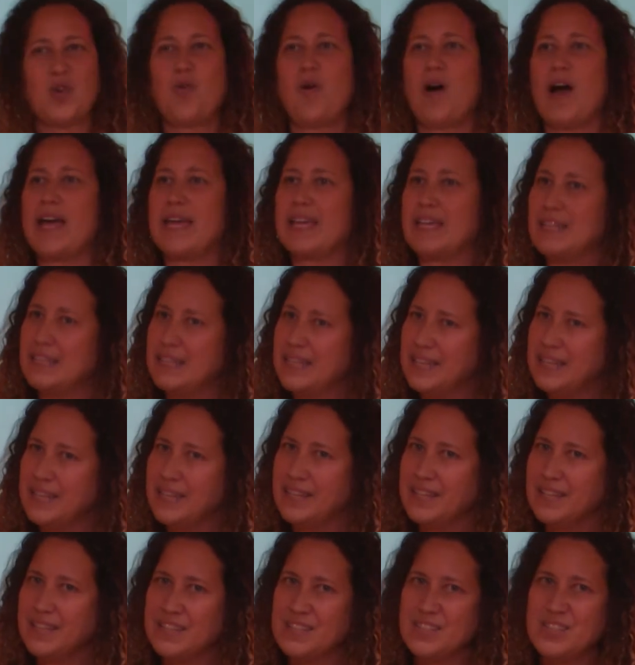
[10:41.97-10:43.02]
quietly
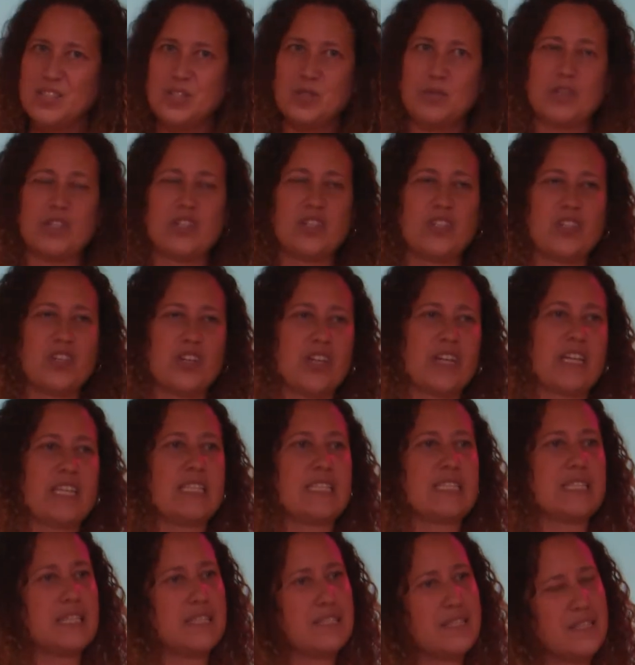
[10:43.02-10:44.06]
to ensure
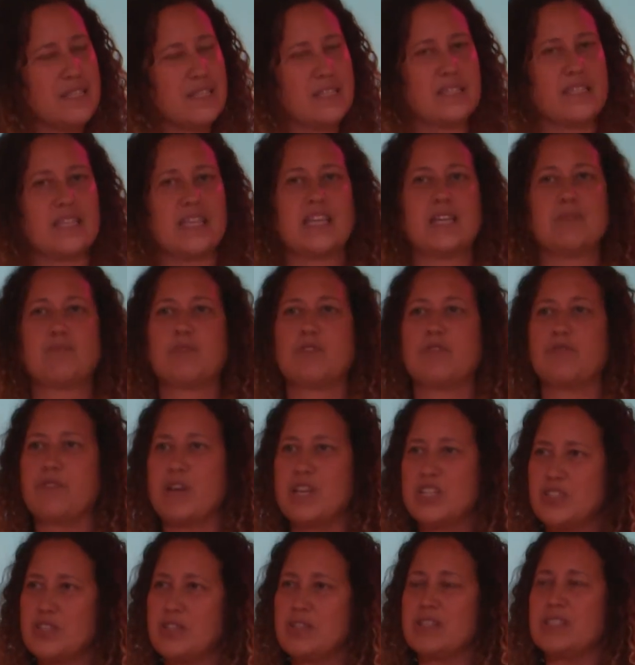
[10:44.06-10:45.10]
consistency and
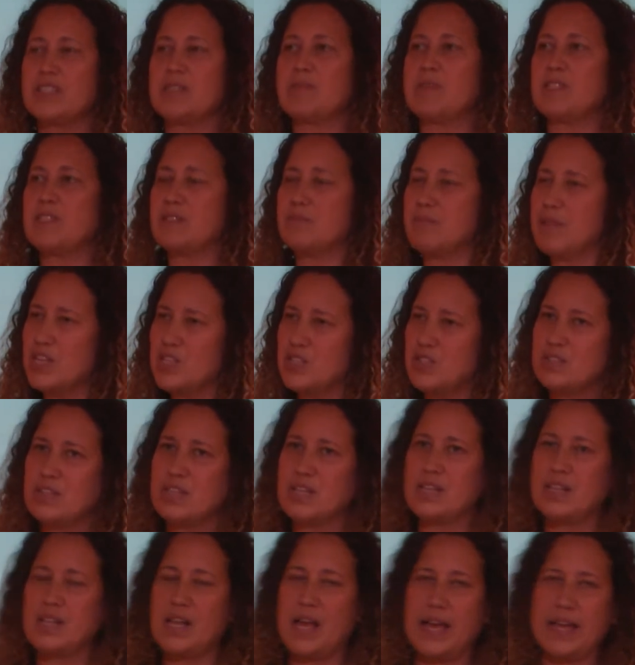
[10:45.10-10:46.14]
professionalism and to make sure that
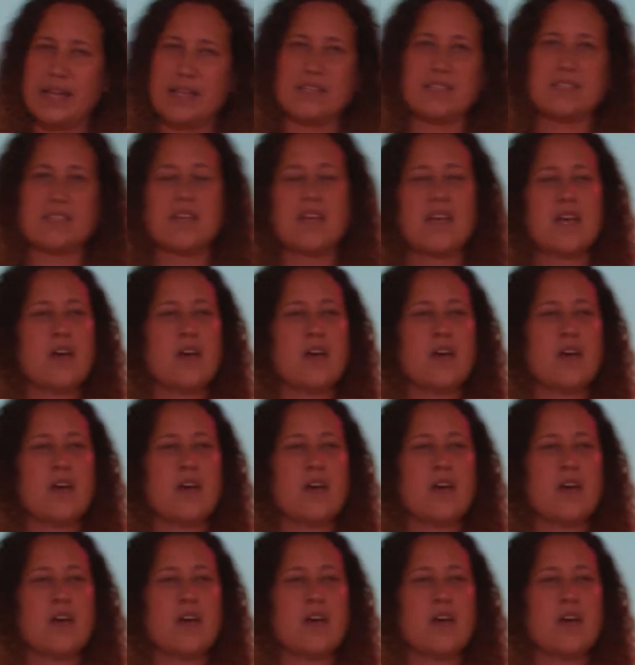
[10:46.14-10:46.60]
clients,